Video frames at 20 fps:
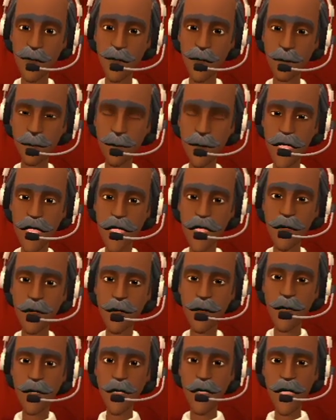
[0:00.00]
But
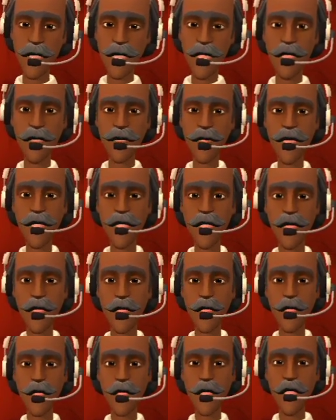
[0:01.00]
there's a
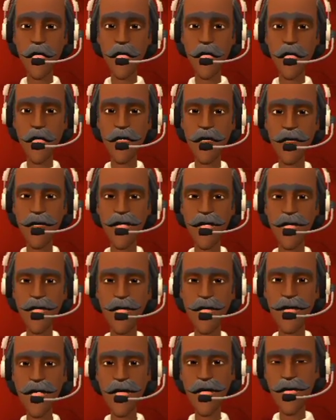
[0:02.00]
national
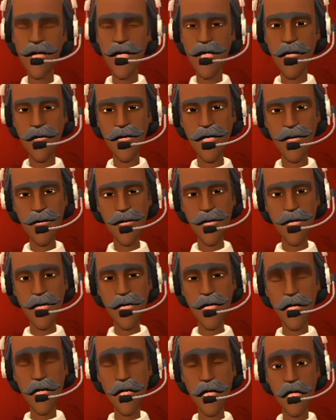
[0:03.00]
federal
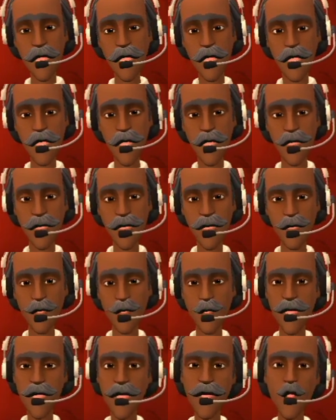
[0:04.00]
investigation
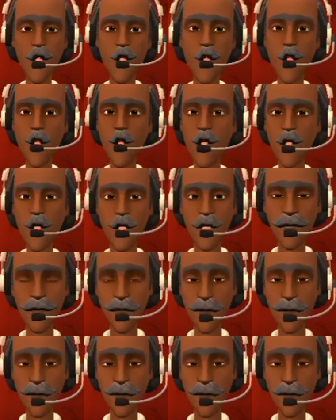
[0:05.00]
going on